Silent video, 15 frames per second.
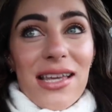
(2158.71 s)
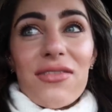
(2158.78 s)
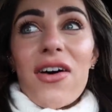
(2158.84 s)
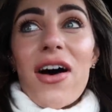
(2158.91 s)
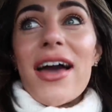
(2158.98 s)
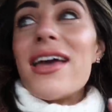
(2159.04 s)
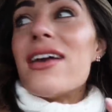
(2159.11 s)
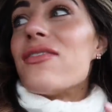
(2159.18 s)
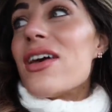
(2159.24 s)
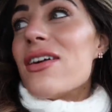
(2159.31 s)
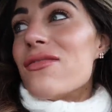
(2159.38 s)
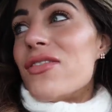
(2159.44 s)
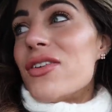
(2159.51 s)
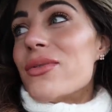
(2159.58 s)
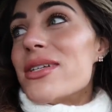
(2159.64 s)
If I have
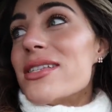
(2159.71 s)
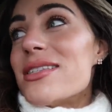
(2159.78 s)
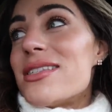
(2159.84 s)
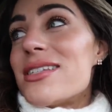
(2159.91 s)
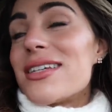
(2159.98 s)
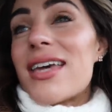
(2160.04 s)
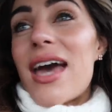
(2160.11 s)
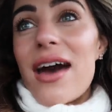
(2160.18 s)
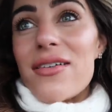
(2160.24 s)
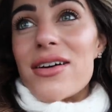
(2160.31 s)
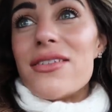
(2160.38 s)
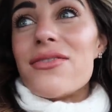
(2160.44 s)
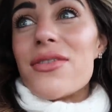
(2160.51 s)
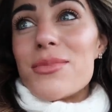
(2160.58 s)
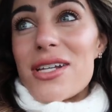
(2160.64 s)
influenced
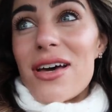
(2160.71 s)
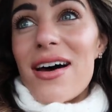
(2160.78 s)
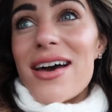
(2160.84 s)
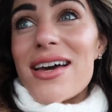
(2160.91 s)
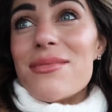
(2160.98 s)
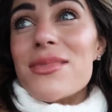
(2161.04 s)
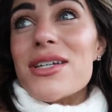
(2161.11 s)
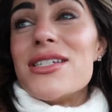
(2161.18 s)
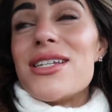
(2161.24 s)
Karen from Thyme